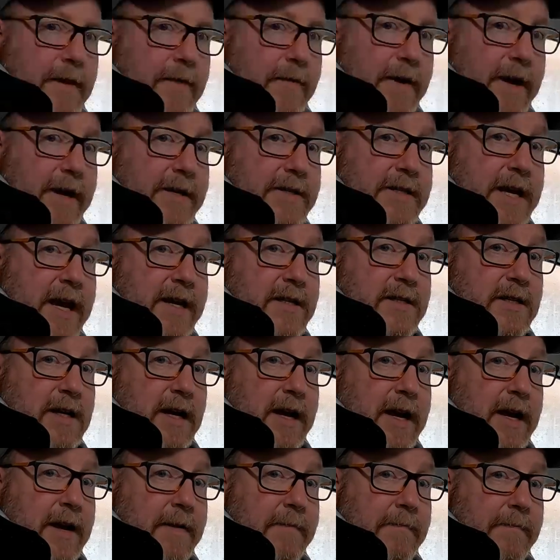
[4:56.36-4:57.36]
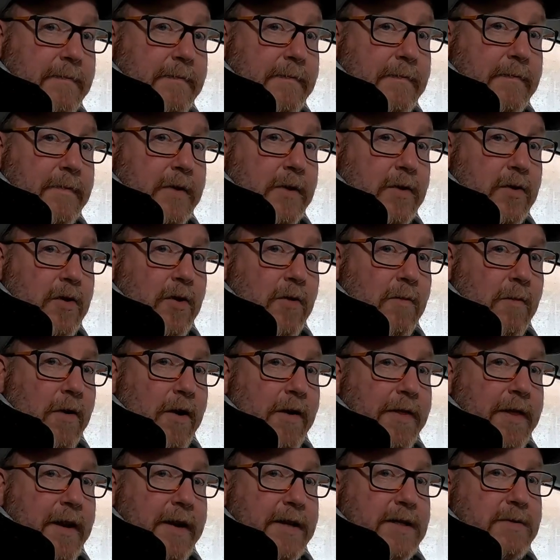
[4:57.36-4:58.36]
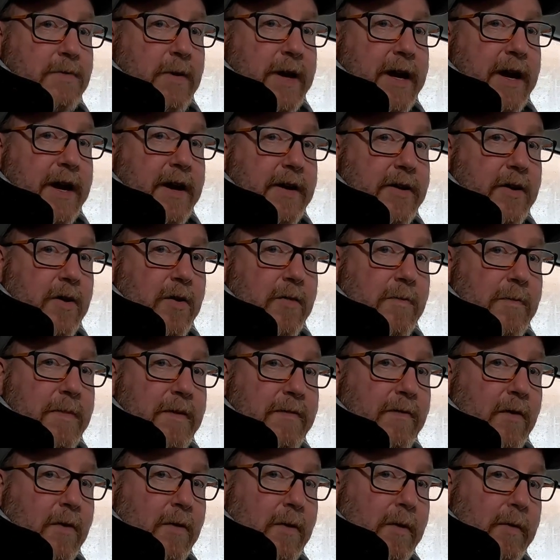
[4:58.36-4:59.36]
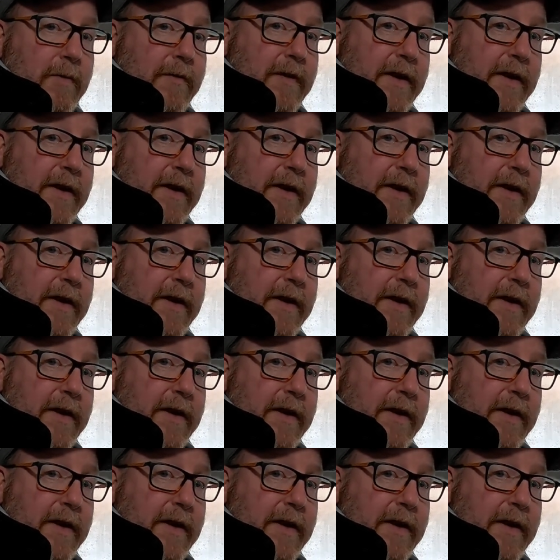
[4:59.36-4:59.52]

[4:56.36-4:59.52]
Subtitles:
There is actually 2 more things we got to do before we're